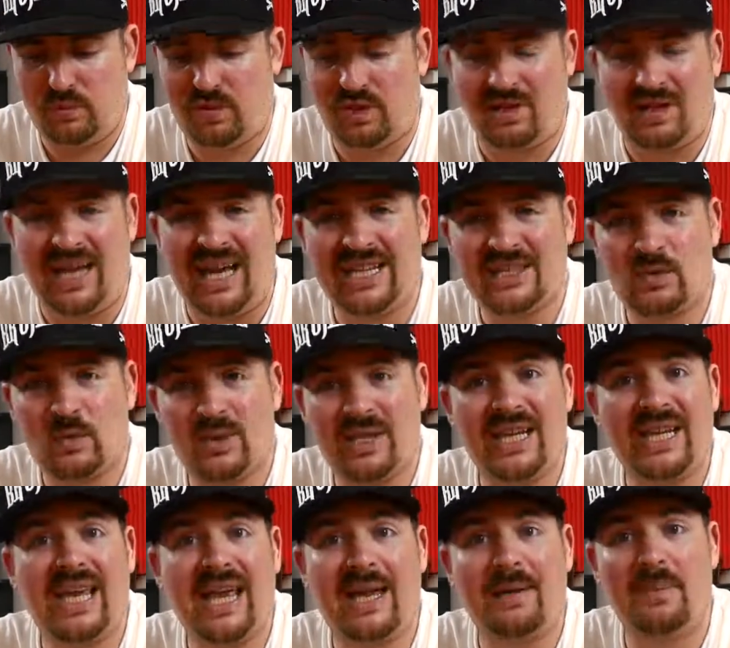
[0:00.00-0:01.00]
last one
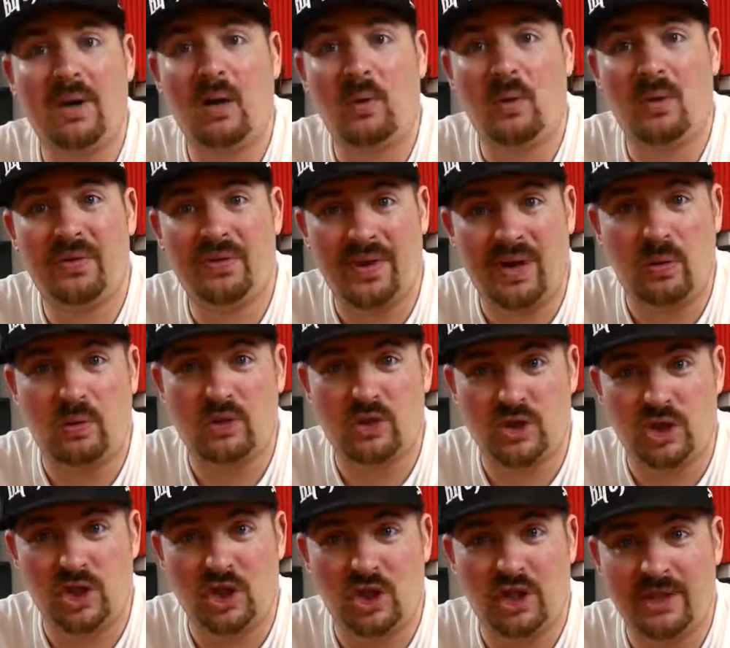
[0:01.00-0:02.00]
they came out with that
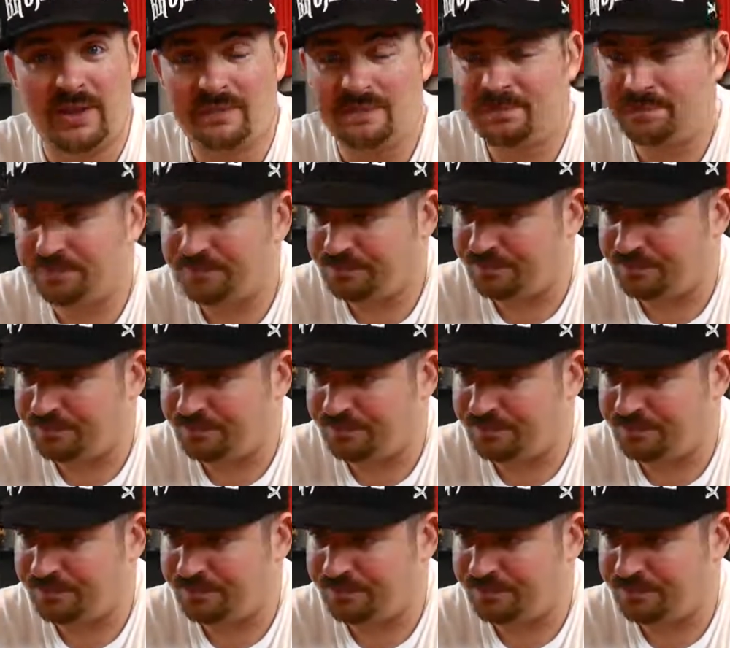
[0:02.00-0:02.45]
was good